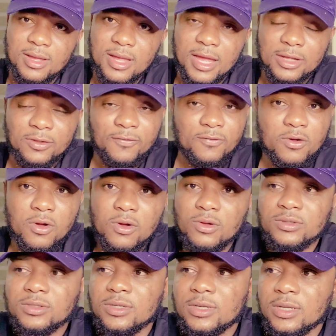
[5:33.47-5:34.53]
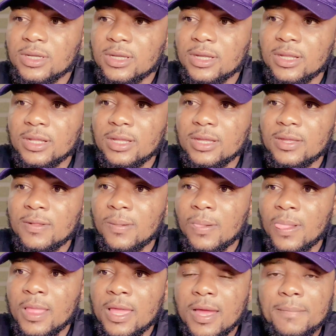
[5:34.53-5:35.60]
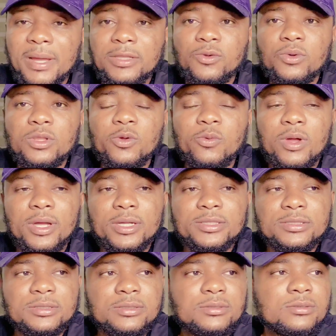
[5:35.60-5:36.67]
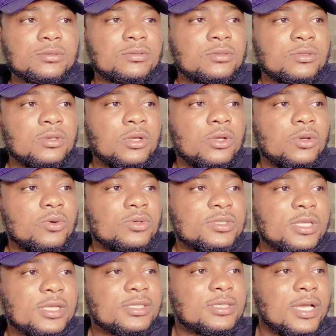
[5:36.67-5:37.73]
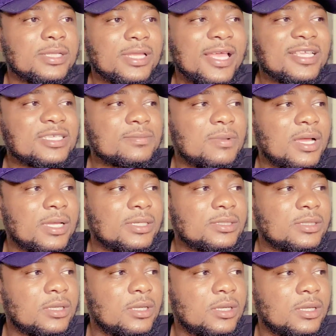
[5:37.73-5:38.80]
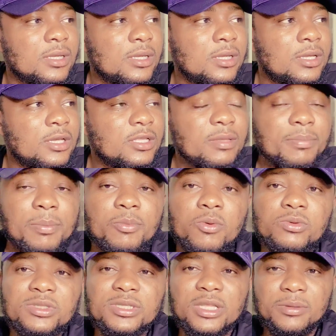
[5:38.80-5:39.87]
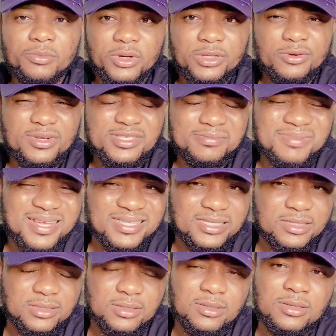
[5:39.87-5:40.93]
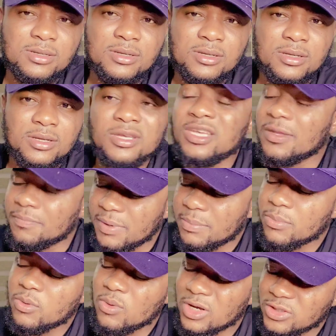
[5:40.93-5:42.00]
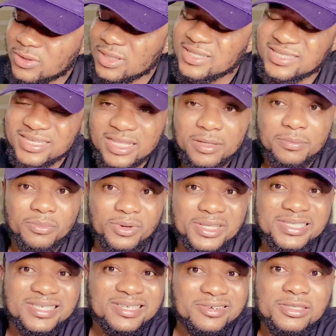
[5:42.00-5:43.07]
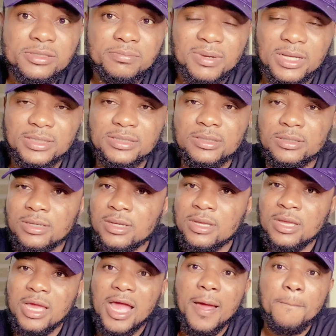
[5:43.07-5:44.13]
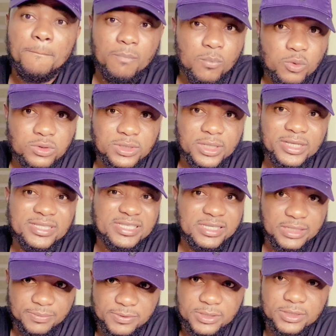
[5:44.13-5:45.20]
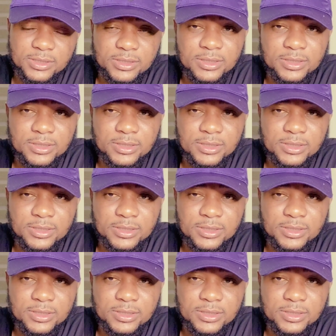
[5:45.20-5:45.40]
And of course, am I the only one who thinks that Xmas, the people who celebrate Christmas, the people who actually celebrate Christmas are mostly thieves?